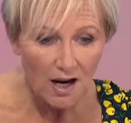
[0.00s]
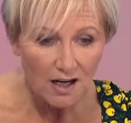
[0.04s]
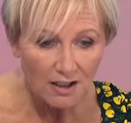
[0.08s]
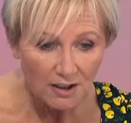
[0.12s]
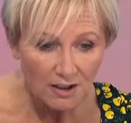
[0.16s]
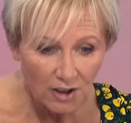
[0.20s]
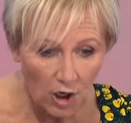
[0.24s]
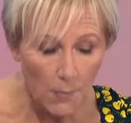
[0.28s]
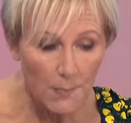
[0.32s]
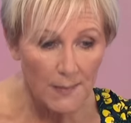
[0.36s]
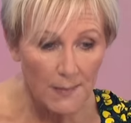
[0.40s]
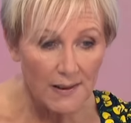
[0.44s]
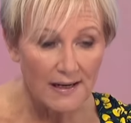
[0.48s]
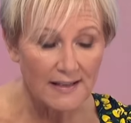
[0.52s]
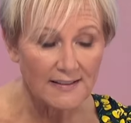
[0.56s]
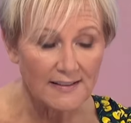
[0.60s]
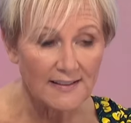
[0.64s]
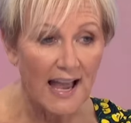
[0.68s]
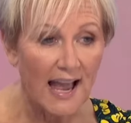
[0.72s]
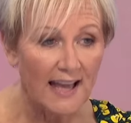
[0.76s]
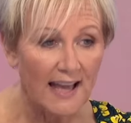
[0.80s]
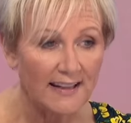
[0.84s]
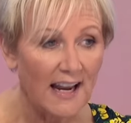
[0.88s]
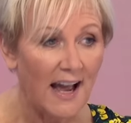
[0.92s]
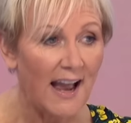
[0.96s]

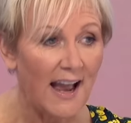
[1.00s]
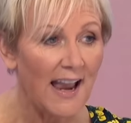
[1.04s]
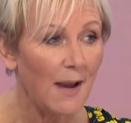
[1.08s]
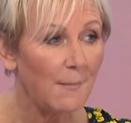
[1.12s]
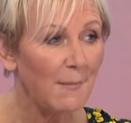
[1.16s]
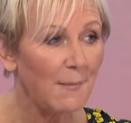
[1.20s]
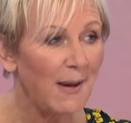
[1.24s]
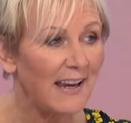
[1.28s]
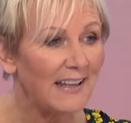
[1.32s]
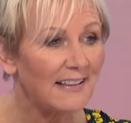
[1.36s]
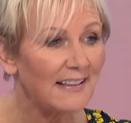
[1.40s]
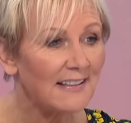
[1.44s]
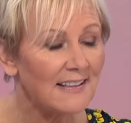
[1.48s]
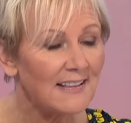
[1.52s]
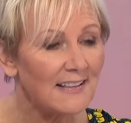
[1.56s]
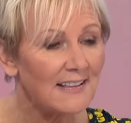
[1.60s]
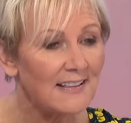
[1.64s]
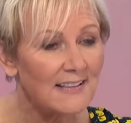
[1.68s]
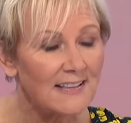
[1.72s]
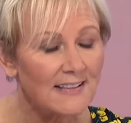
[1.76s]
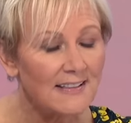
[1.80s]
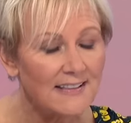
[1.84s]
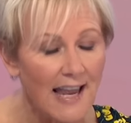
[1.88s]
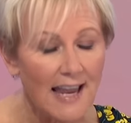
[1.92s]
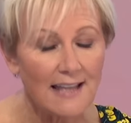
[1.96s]
gummies, and I am
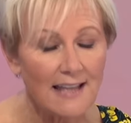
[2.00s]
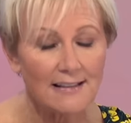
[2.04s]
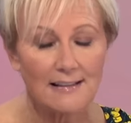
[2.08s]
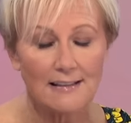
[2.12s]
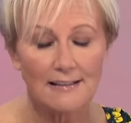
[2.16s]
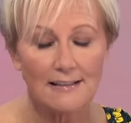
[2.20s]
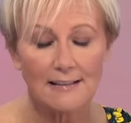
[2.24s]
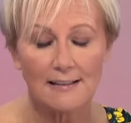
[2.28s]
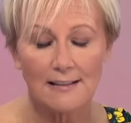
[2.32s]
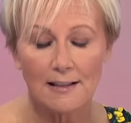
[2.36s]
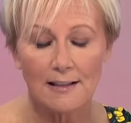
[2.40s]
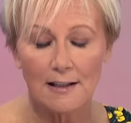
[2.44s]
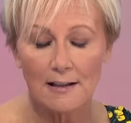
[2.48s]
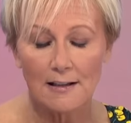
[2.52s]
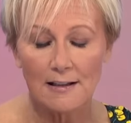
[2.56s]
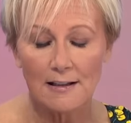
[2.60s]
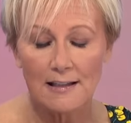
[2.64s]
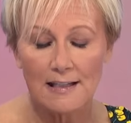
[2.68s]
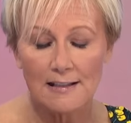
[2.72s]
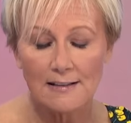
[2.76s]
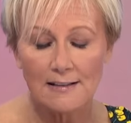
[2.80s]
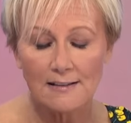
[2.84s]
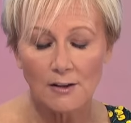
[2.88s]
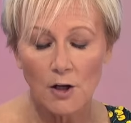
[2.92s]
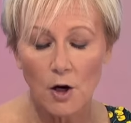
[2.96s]
incensed that
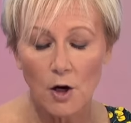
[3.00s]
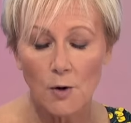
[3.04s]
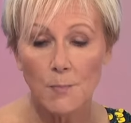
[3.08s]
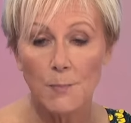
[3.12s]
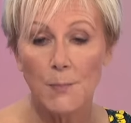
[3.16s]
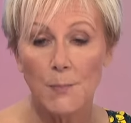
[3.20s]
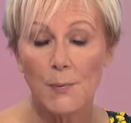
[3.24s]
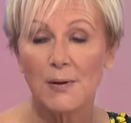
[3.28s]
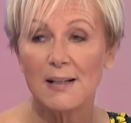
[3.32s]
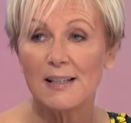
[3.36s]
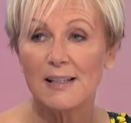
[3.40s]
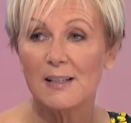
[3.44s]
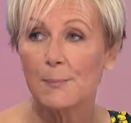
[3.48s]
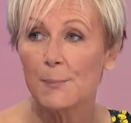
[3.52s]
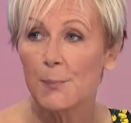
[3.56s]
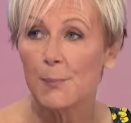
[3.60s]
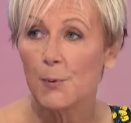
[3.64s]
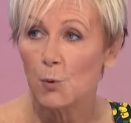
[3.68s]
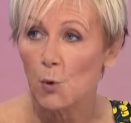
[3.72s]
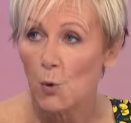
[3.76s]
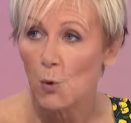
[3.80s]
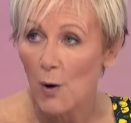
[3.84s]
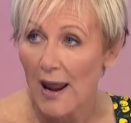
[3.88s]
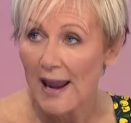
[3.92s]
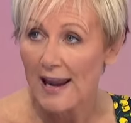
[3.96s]
these companies
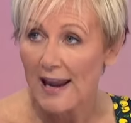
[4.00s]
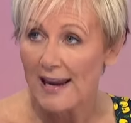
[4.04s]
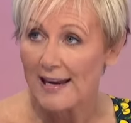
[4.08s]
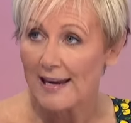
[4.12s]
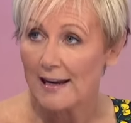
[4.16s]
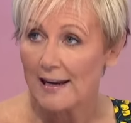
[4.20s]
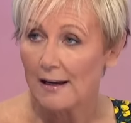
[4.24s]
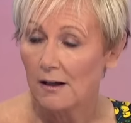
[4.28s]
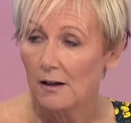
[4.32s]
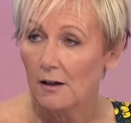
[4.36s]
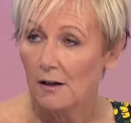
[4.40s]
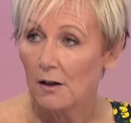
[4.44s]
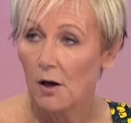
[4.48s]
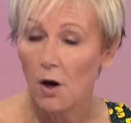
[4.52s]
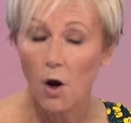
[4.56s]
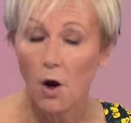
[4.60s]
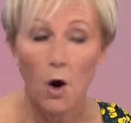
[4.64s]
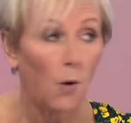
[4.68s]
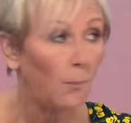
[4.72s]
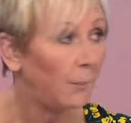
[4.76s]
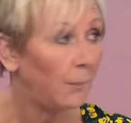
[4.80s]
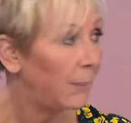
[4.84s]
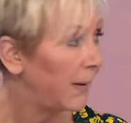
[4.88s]
prey on